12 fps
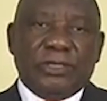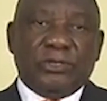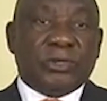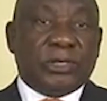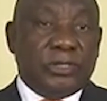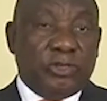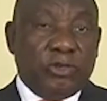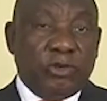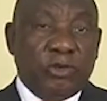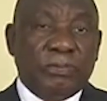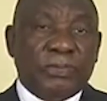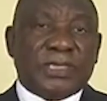to
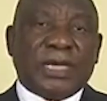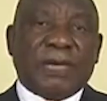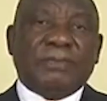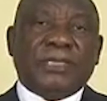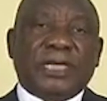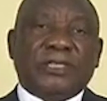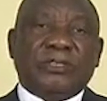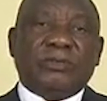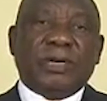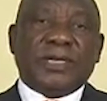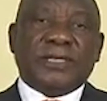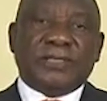resume subject
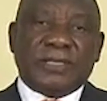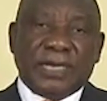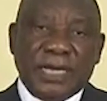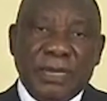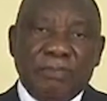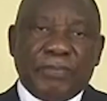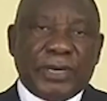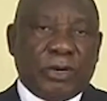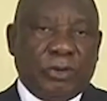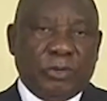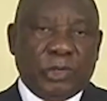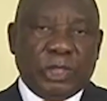to extreme
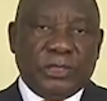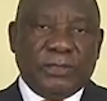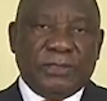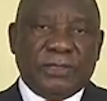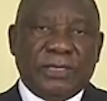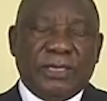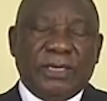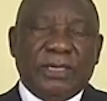precautions